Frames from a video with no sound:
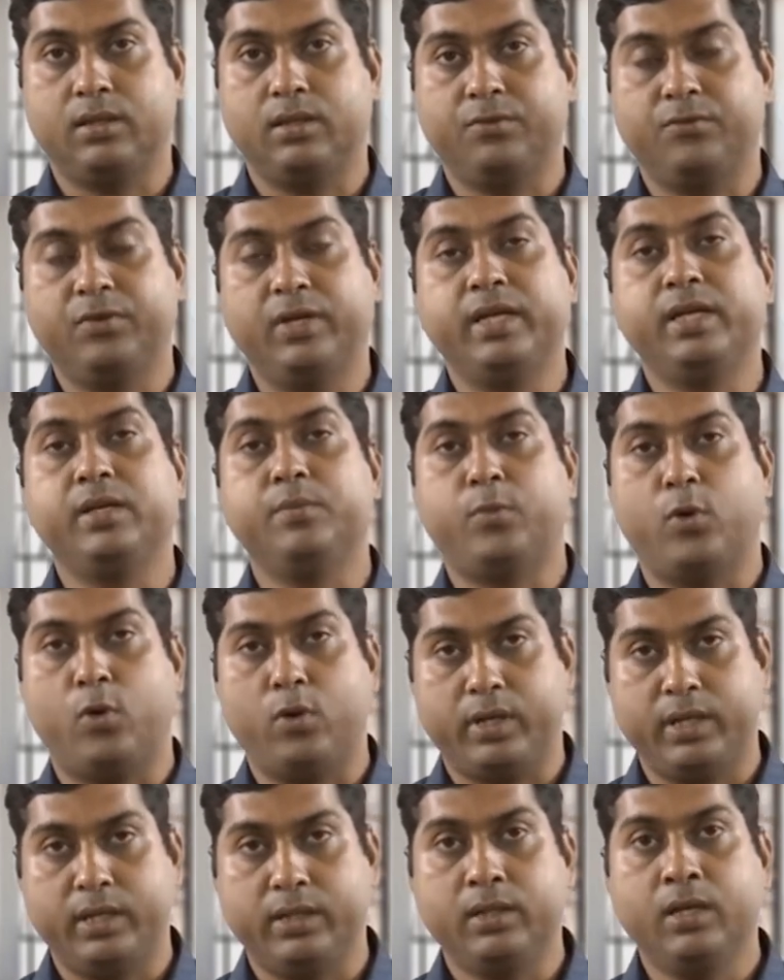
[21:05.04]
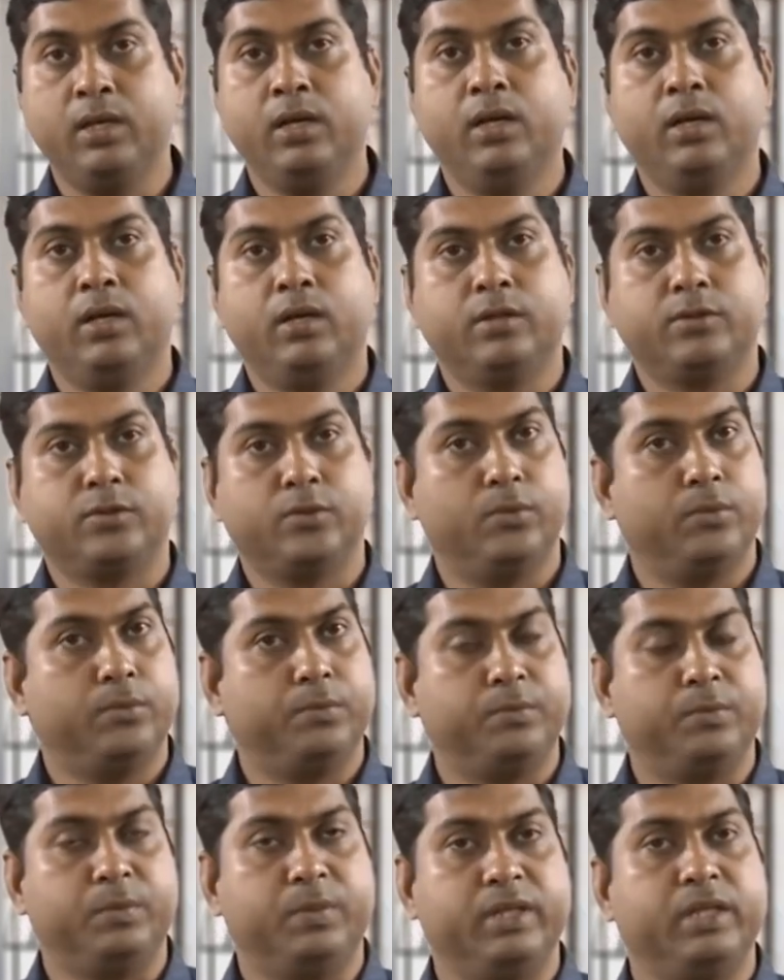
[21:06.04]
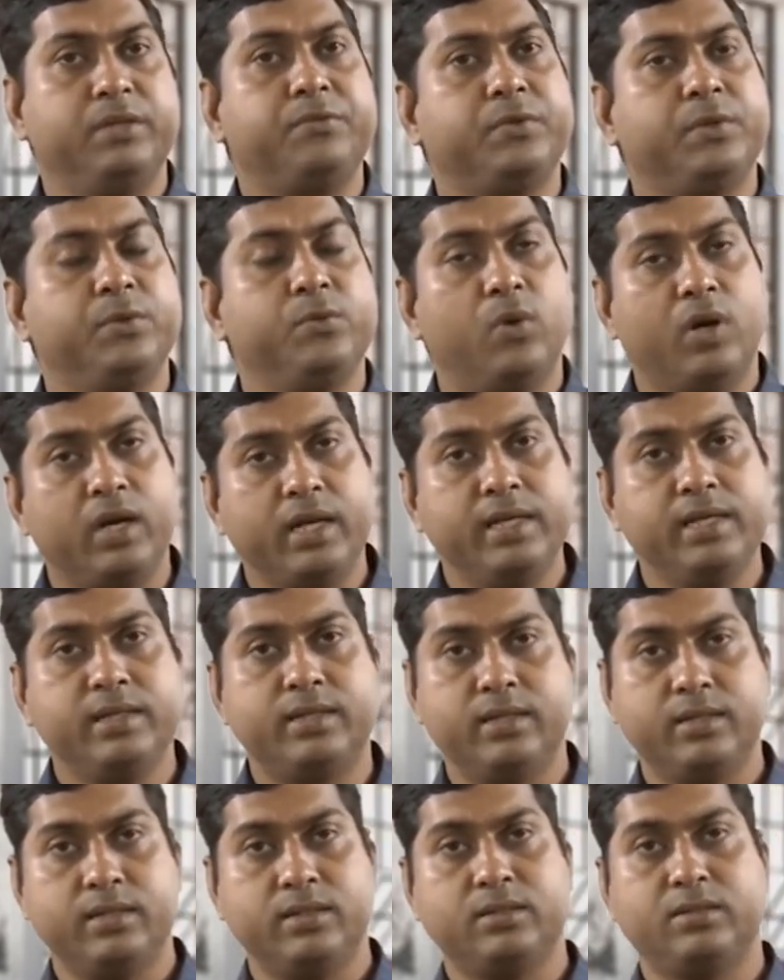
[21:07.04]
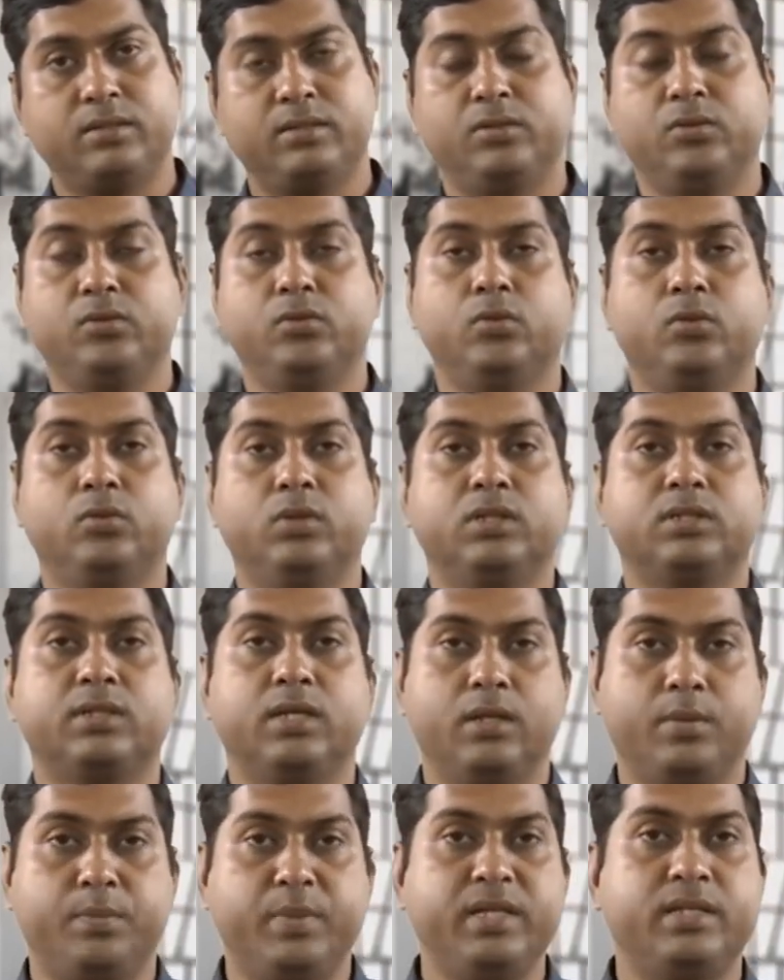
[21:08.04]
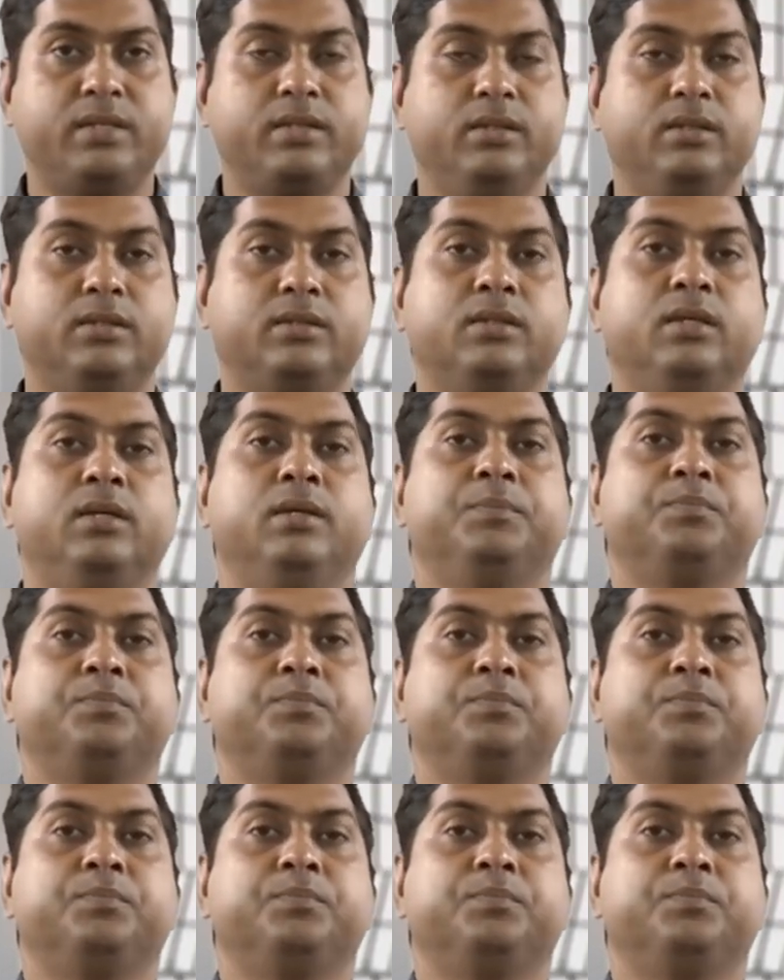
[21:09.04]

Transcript: are very important. So, if you are interested to know the services